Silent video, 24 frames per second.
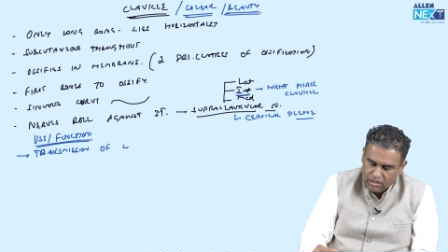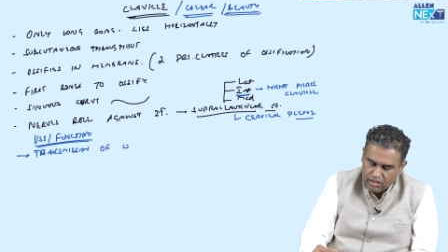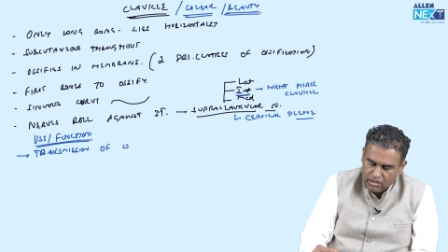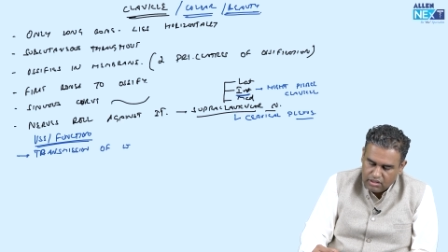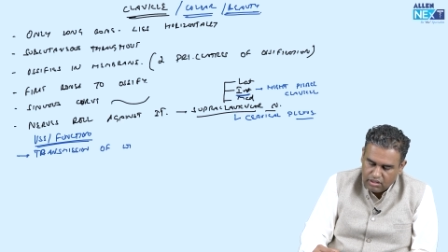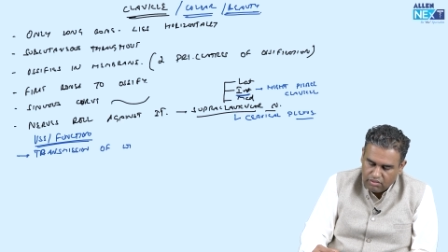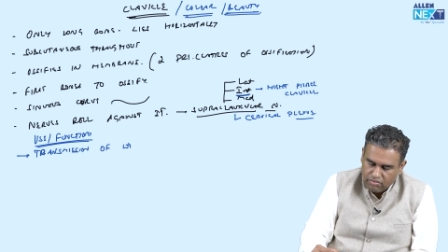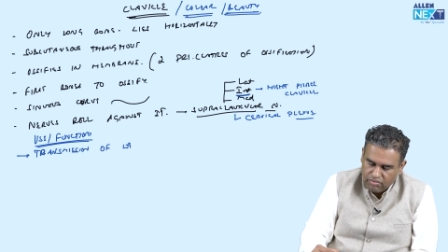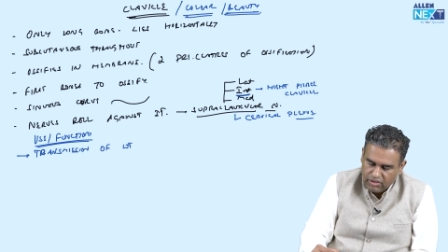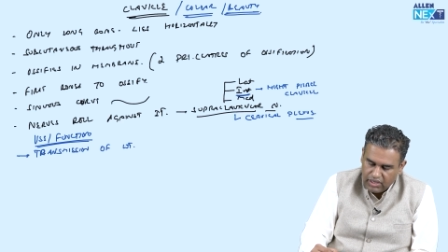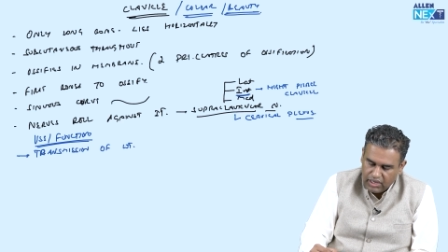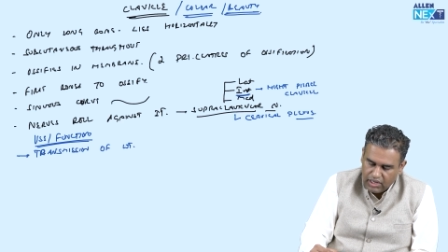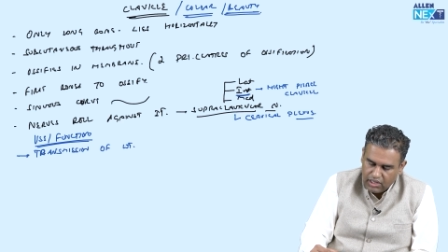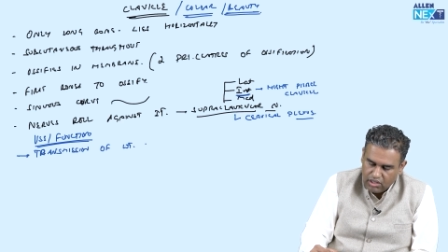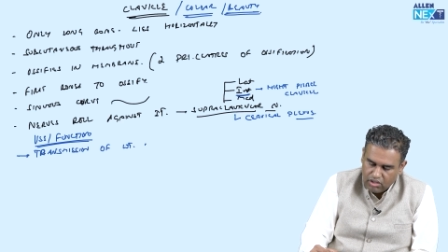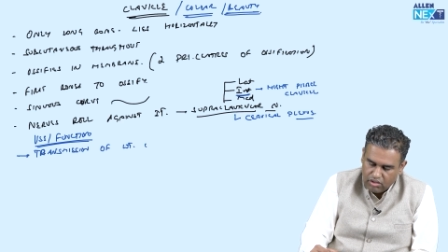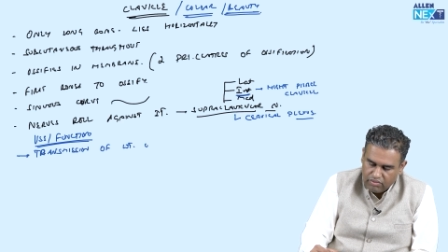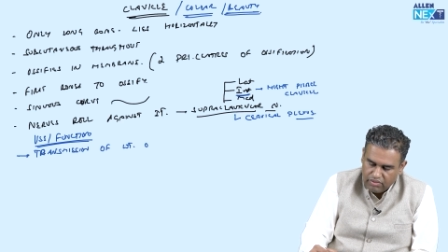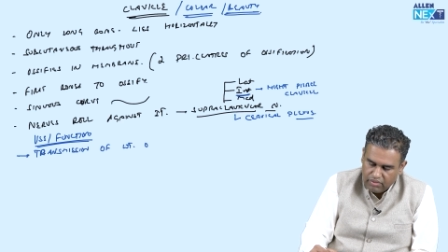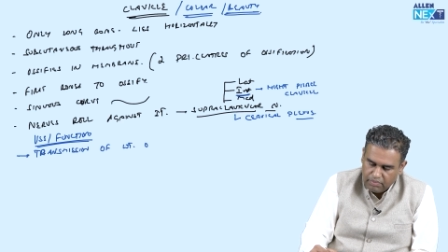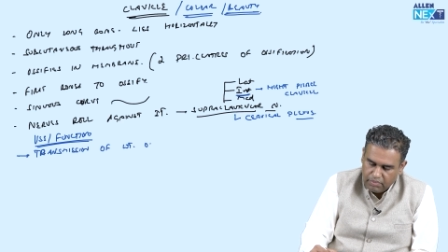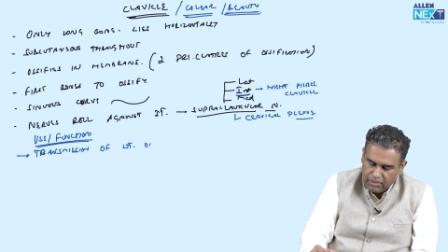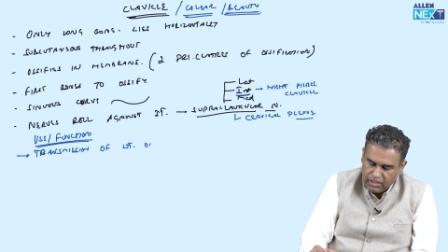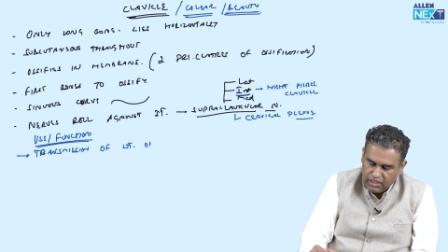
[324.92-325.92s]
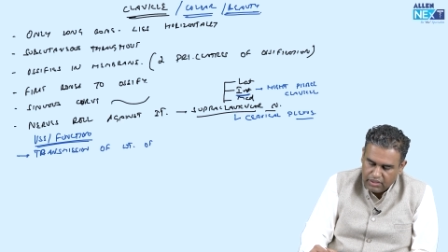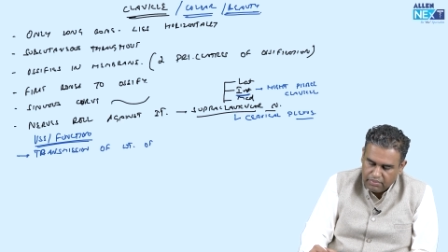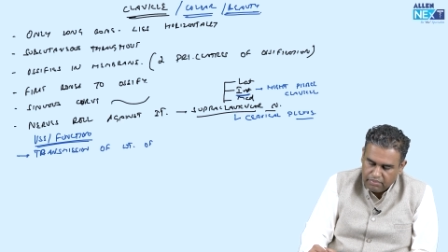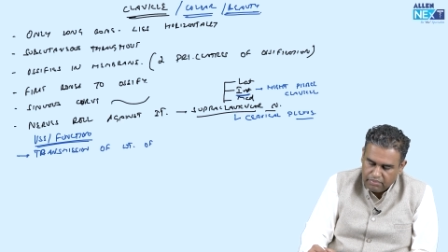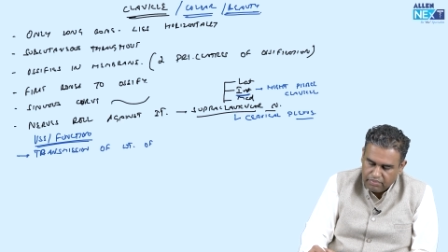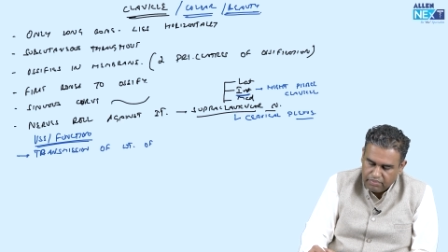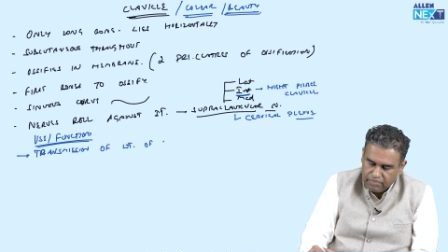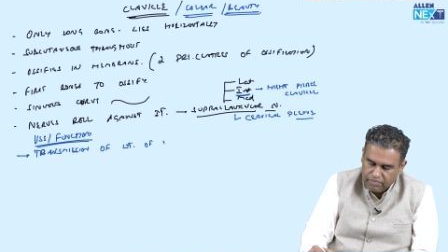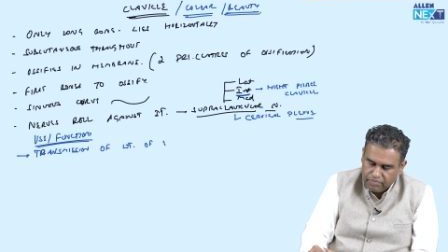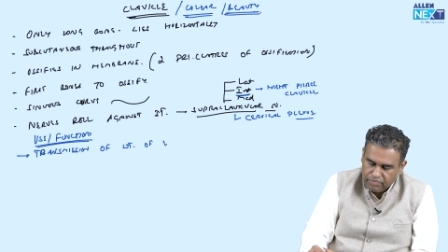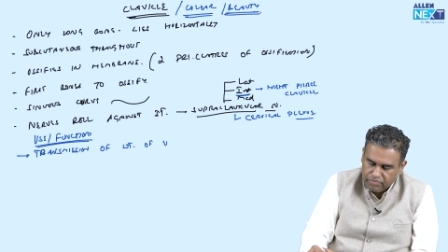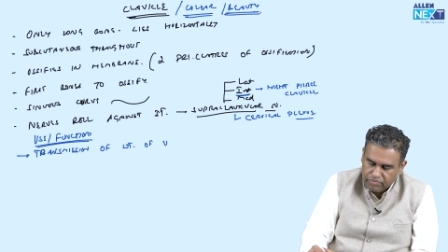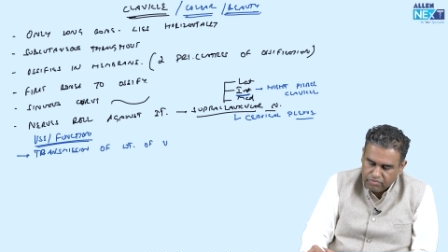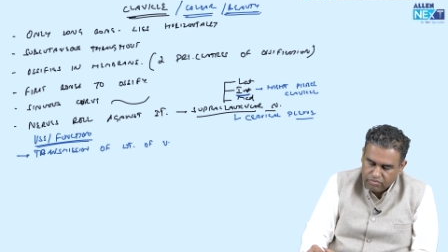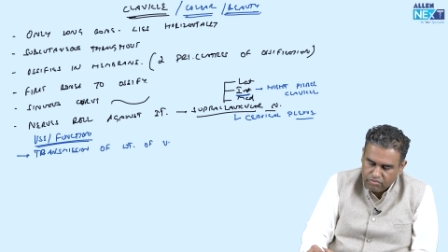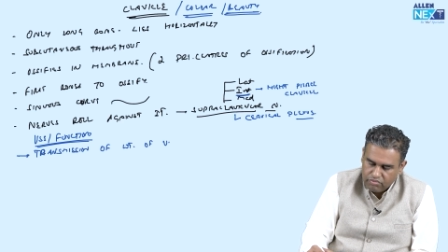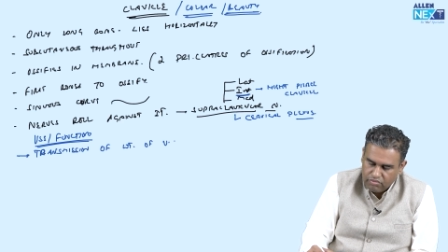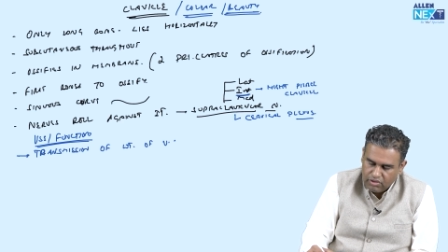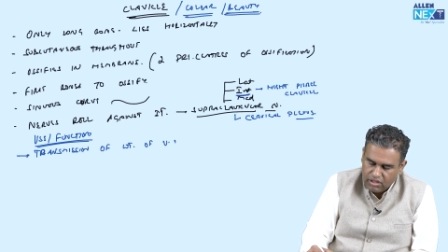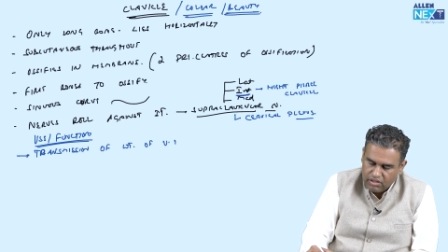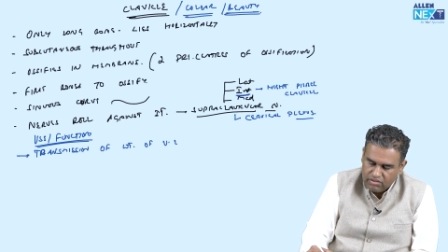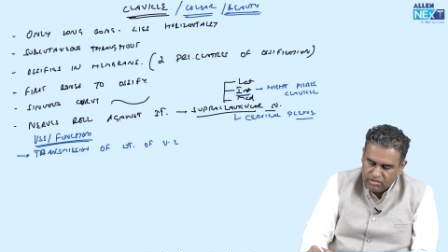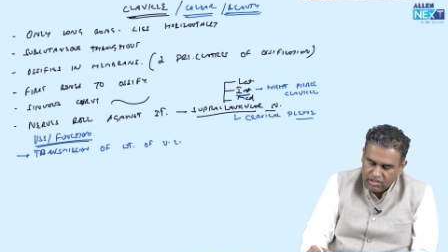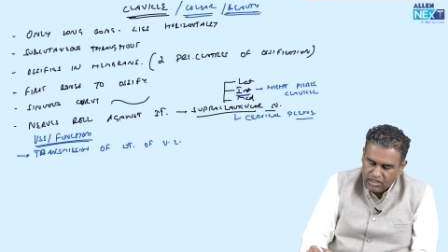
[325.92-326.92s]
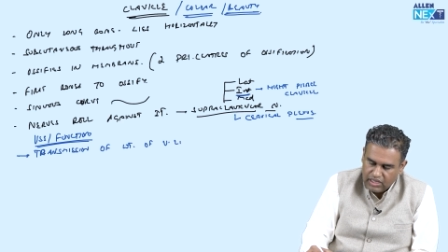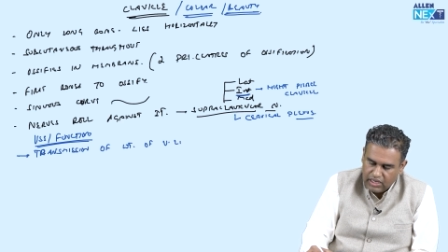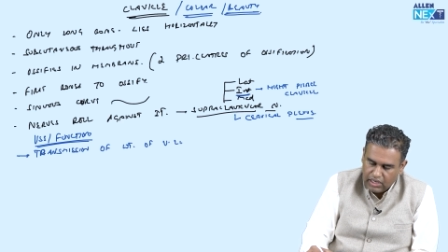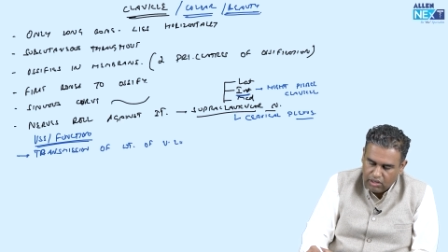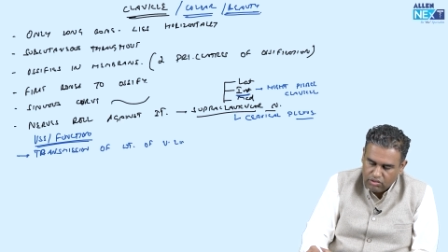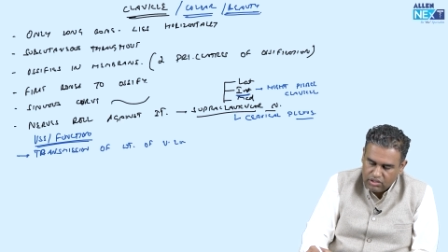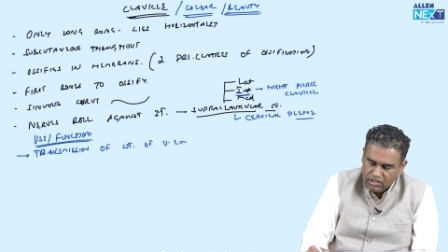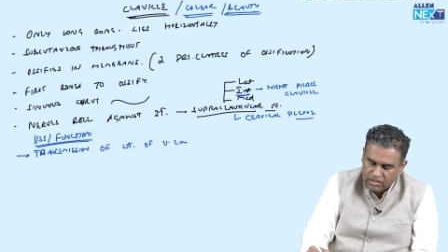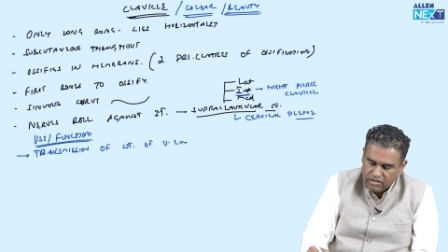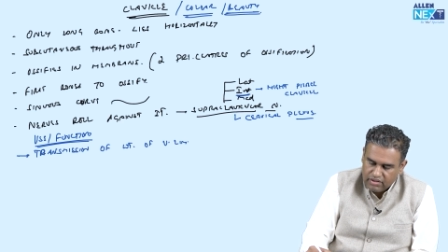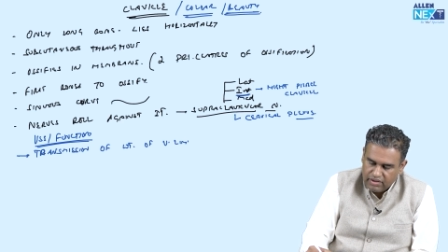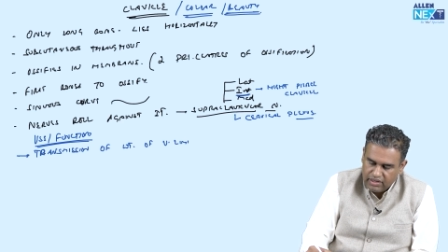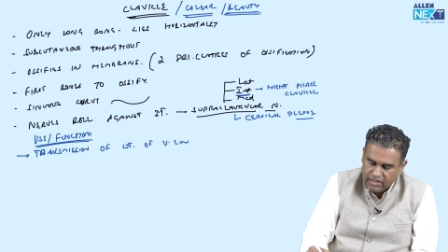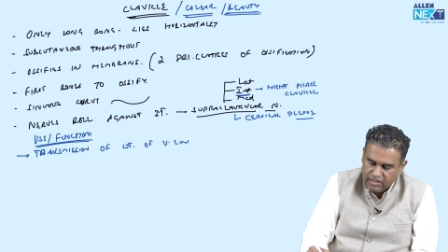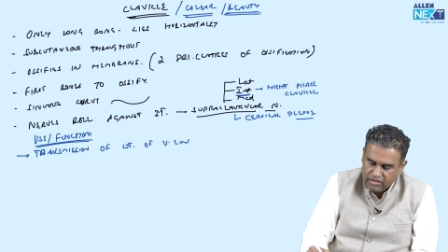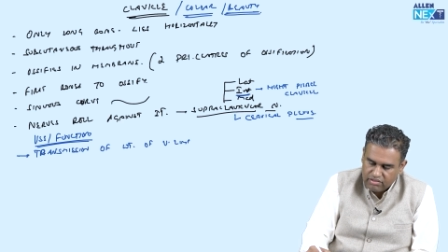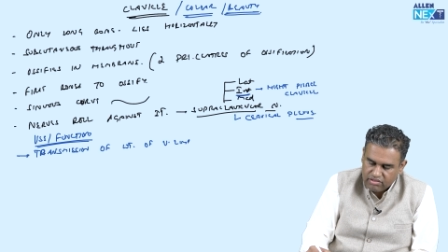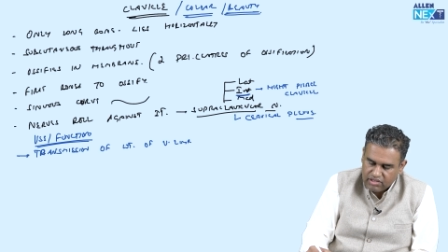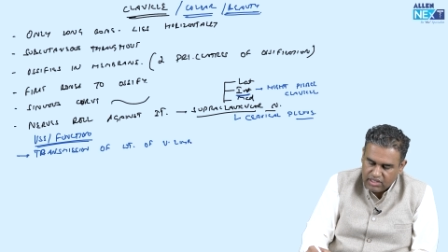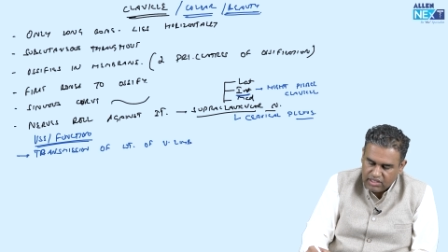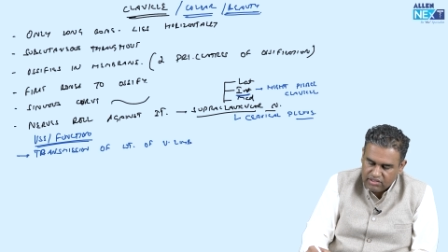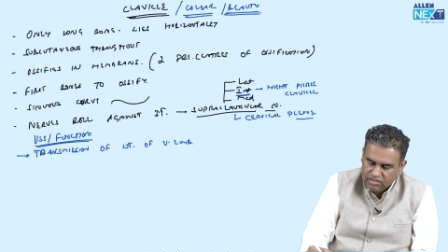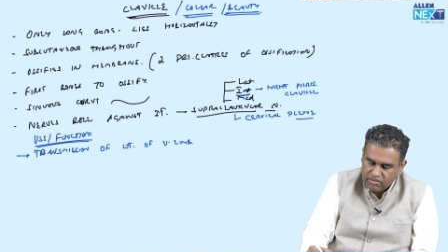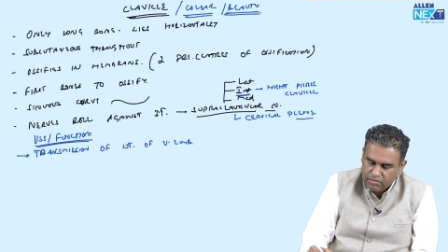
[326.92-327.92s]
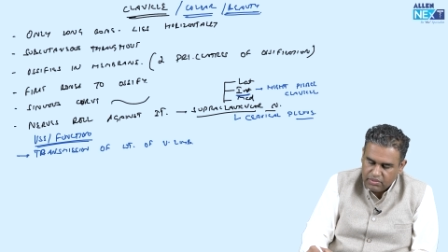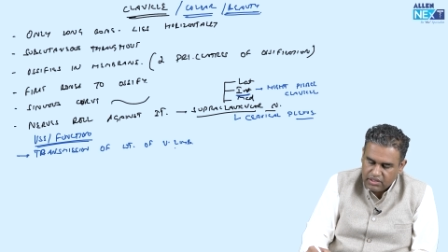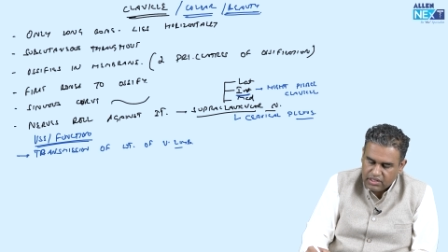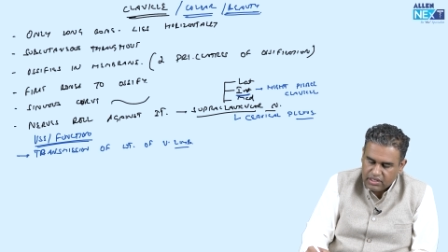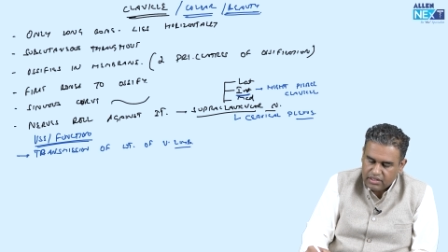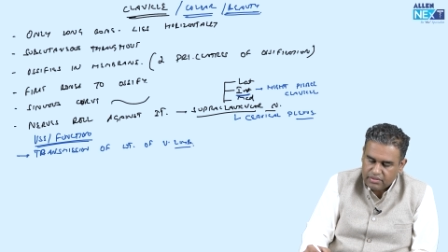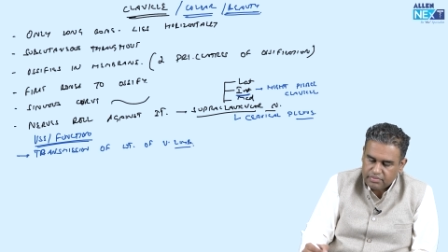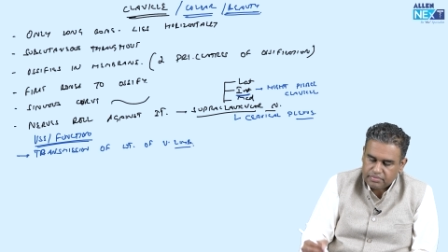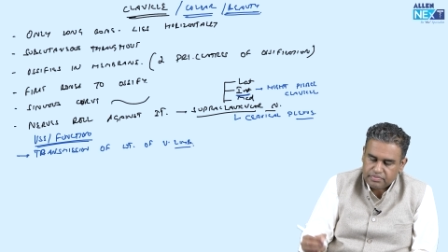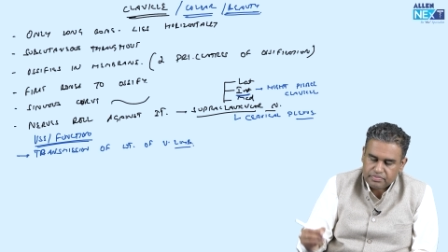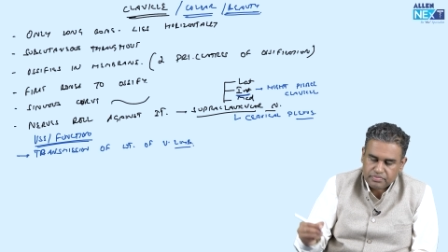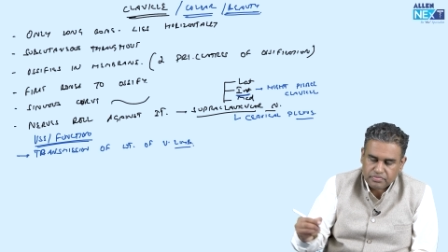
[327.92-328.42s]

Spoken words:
the weight of upper limb. We'll see how that weight is transmitted.